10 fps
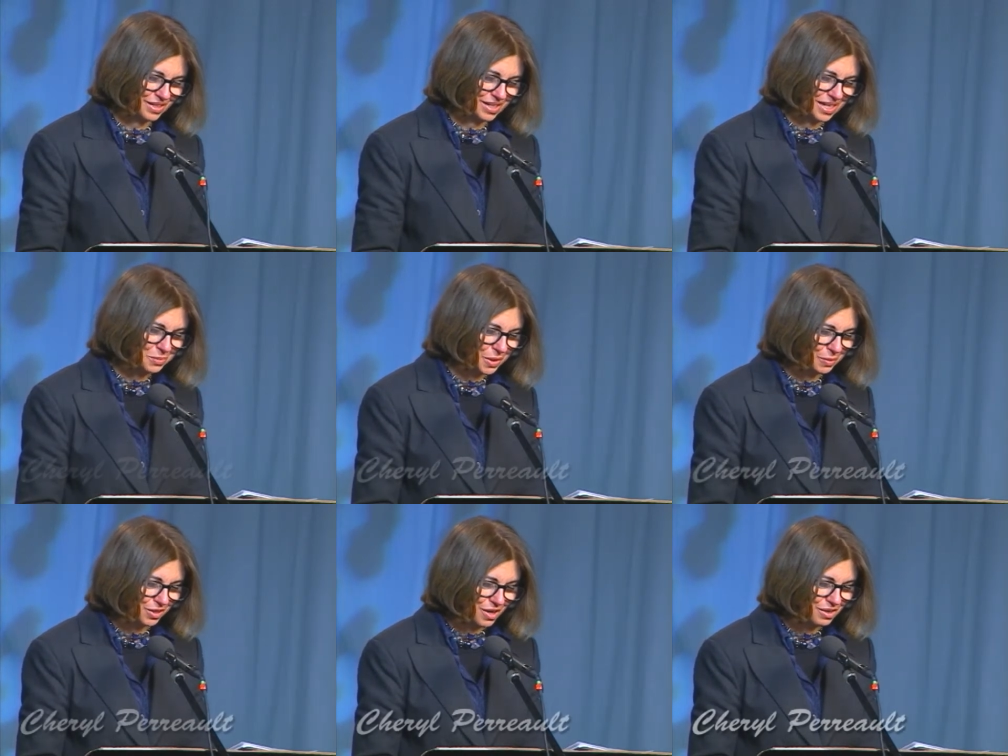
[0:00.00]
and we
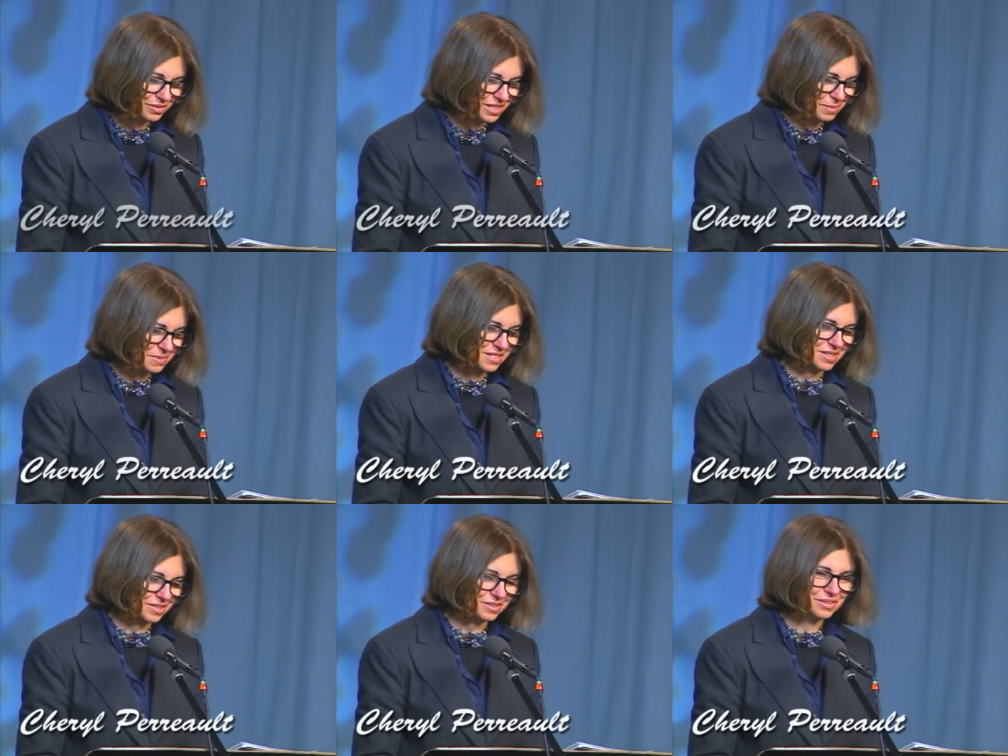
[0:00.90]
will all keep
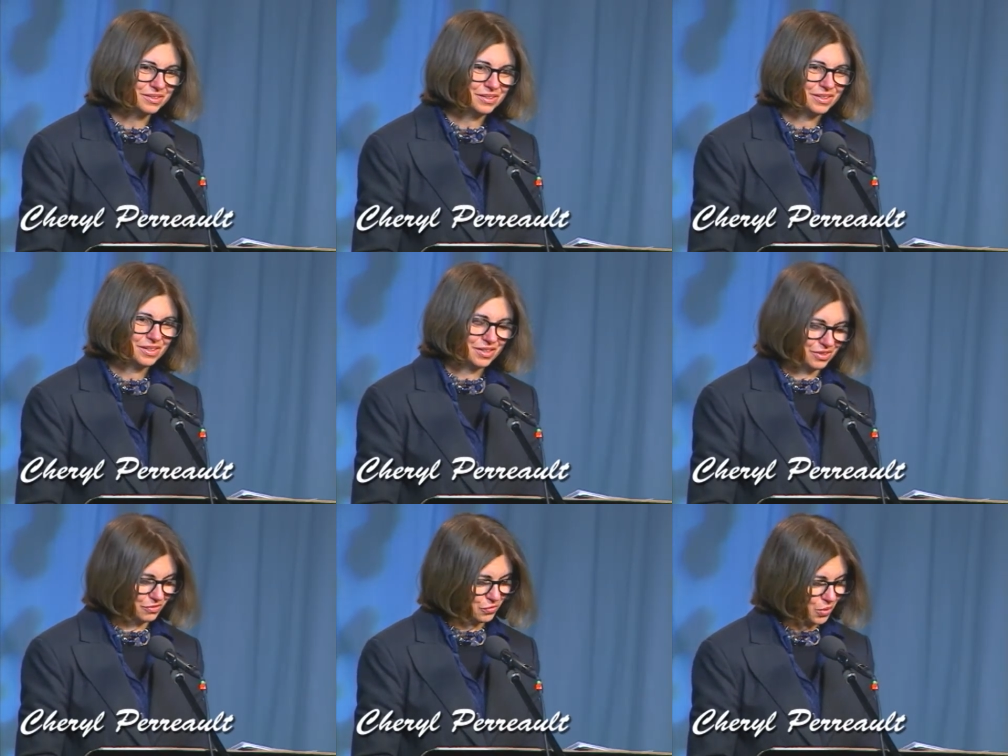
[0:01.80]
still
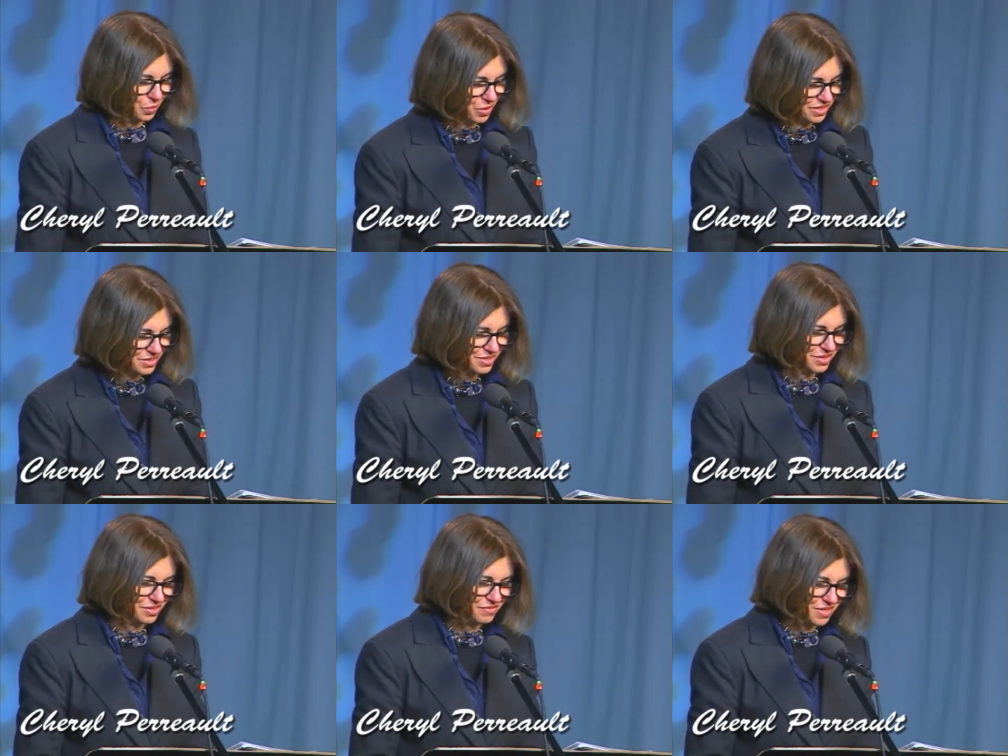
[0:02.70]
for once
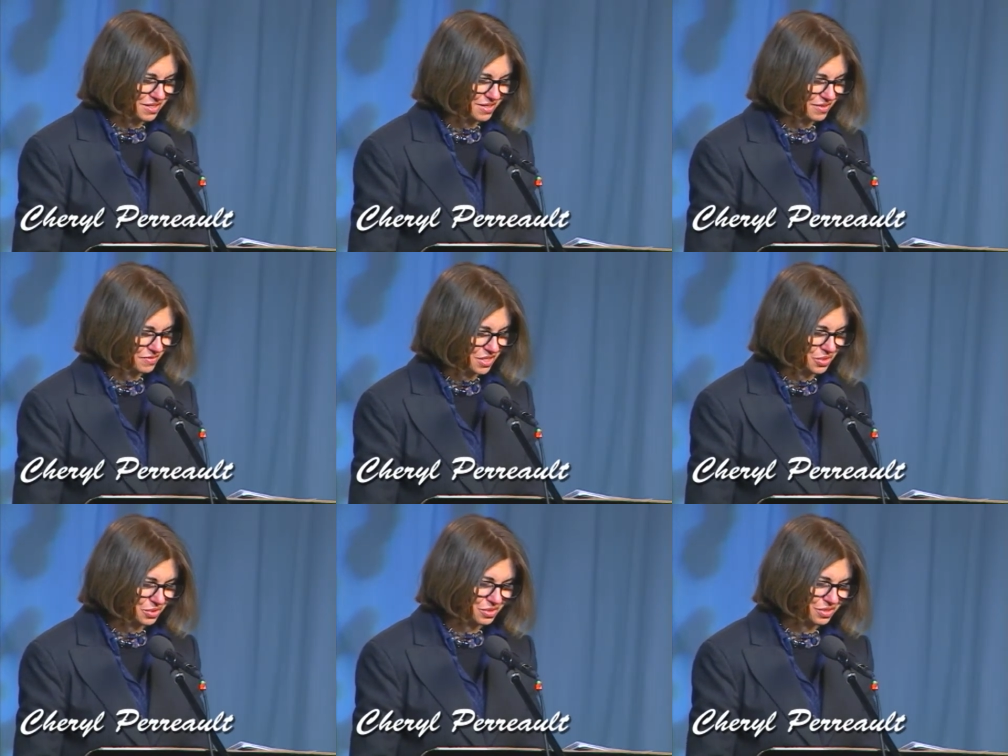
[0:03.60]
on the face of the
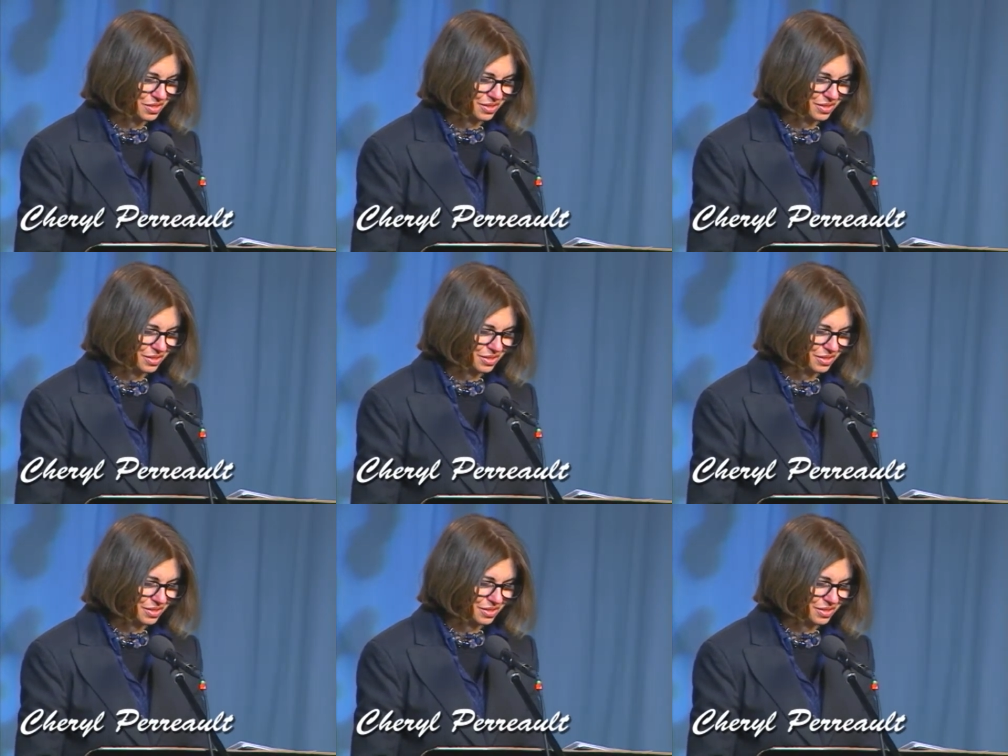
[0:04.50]
earth.